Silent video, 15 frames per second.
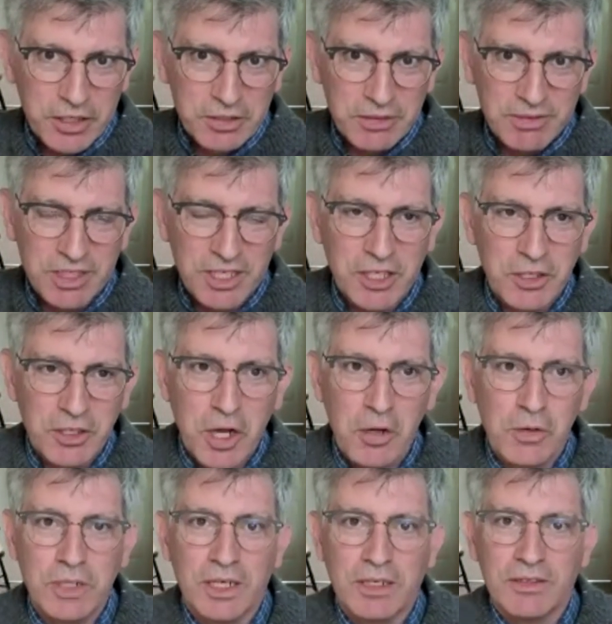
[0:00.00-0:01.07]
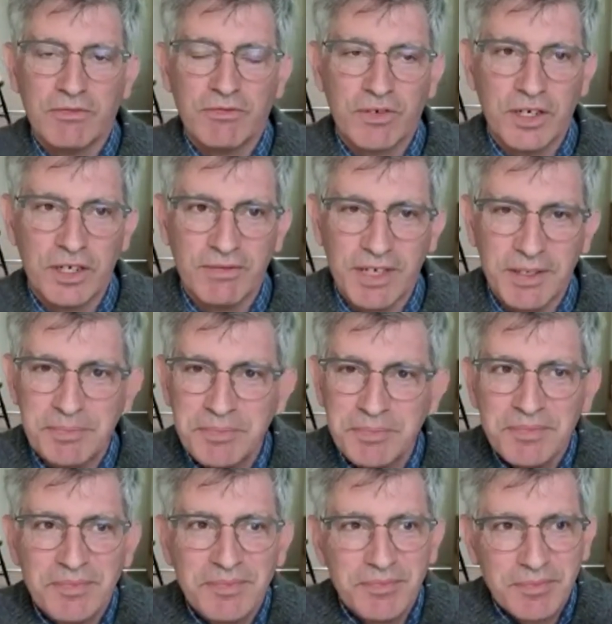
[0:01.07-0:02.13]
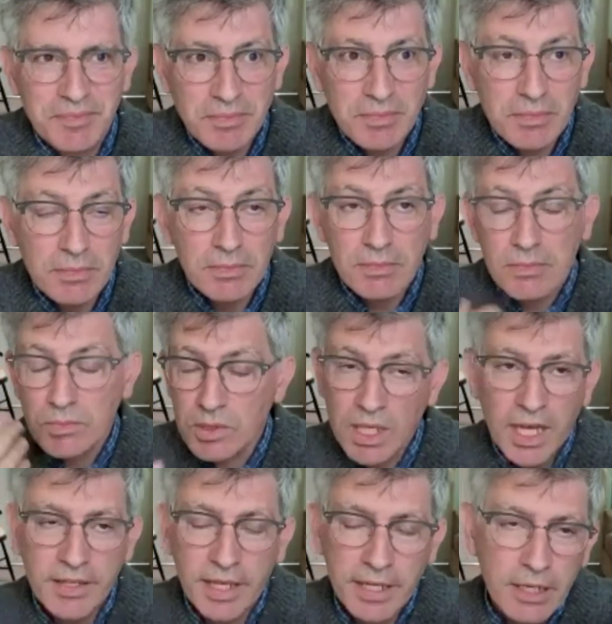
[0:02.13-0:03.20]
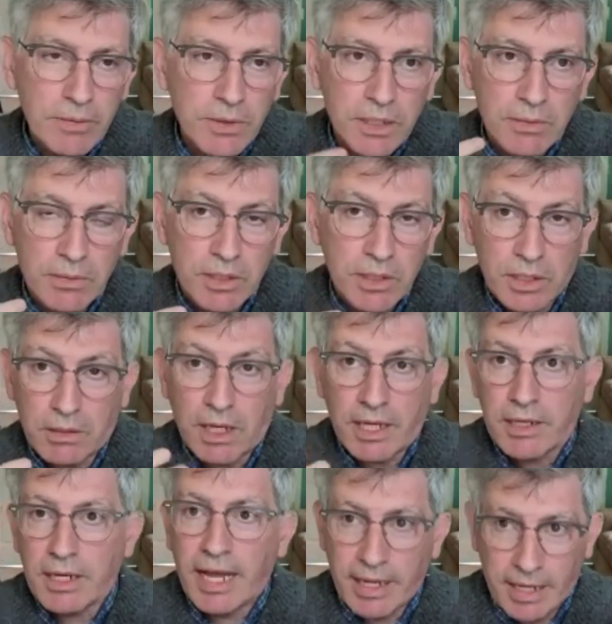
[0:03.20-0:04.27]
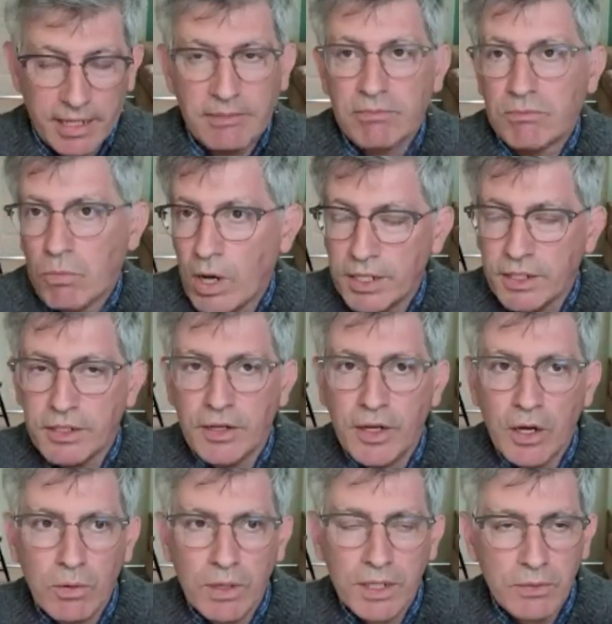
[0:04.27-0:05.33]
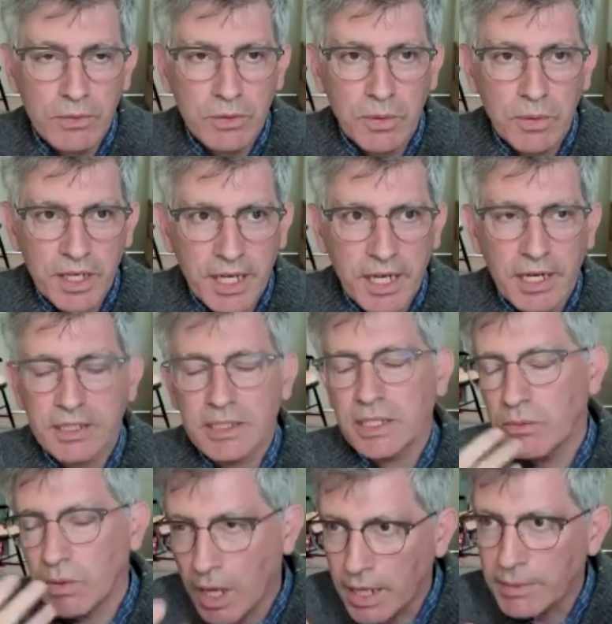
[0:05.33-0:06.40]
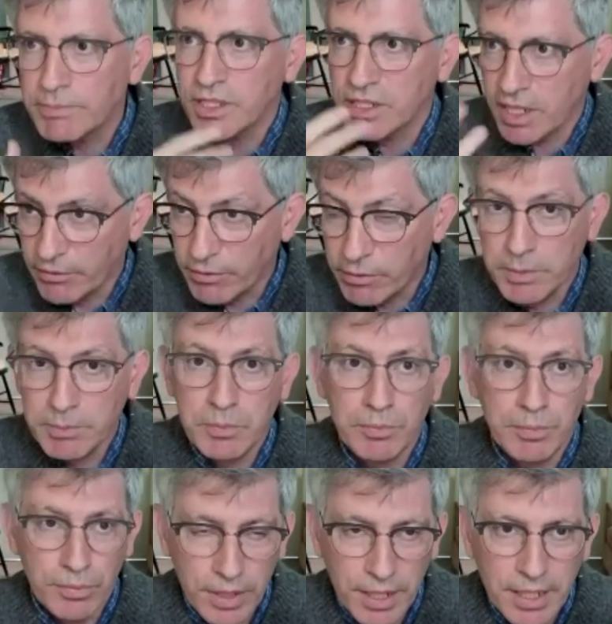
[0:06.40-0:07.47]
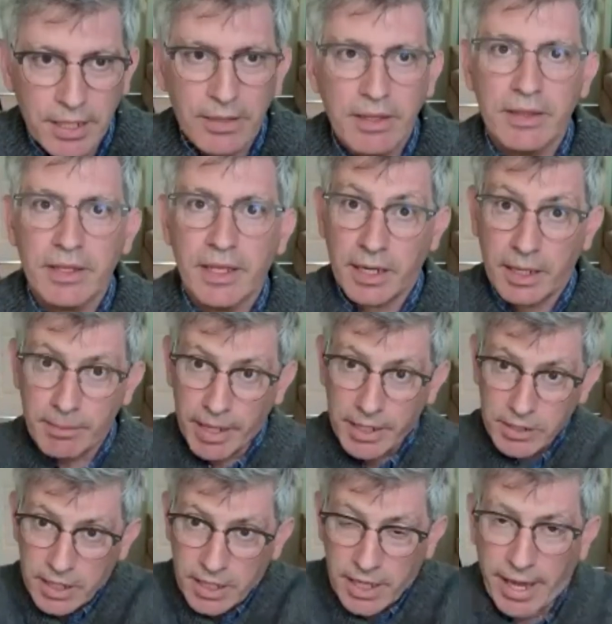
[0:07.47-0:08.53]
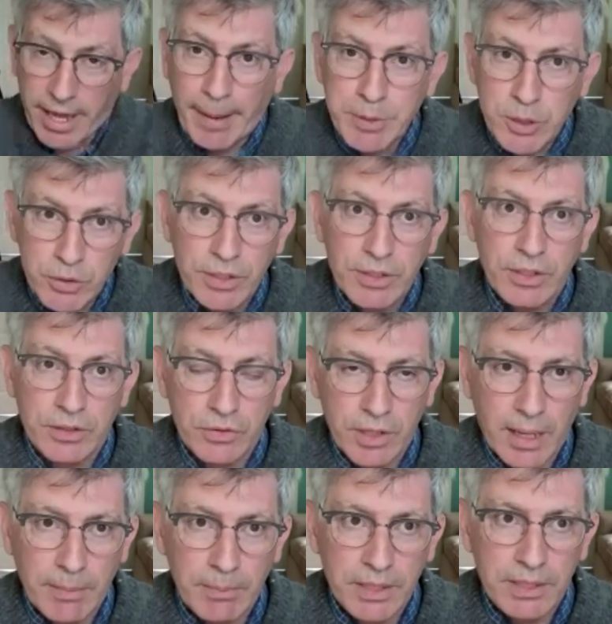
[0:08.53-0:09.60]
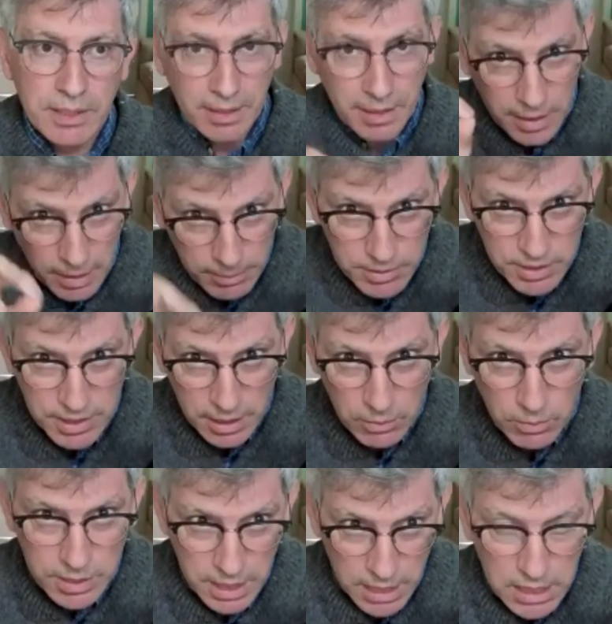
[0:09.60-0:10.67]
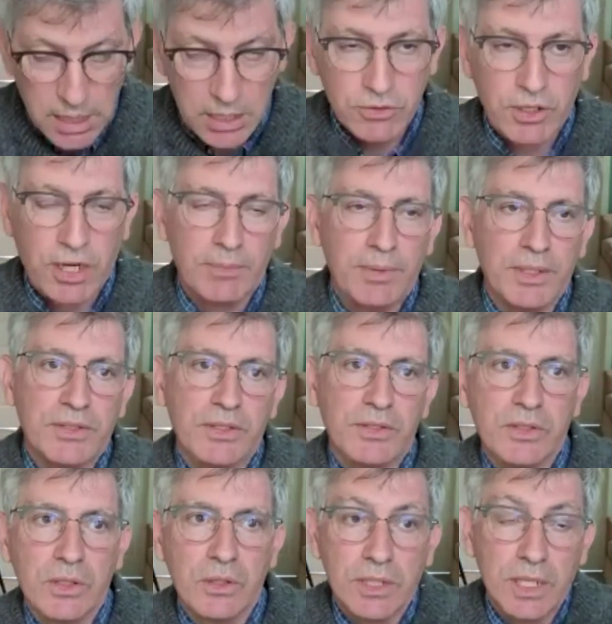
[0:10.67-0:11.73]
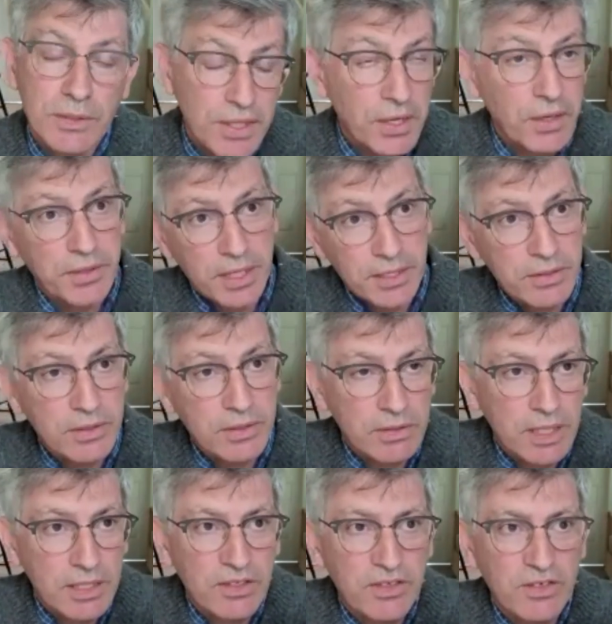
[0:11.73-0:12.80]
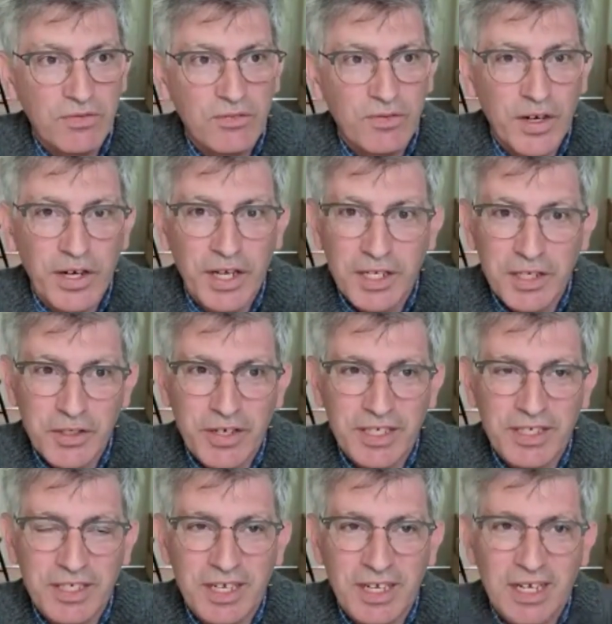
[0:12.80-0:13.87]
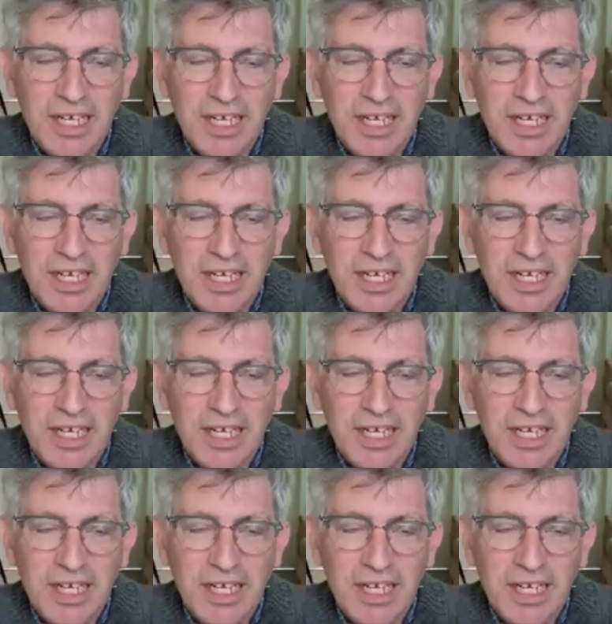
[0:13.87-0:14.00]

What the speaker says: steel cone on the front of it. And then he would, I wanted to know what he was working on. He's like, well, I'm just having people breathe, and then I'm actually capturing the droplets, and then I'm seeing what's in the droplets and so on. I was like, oh, that's very interesting.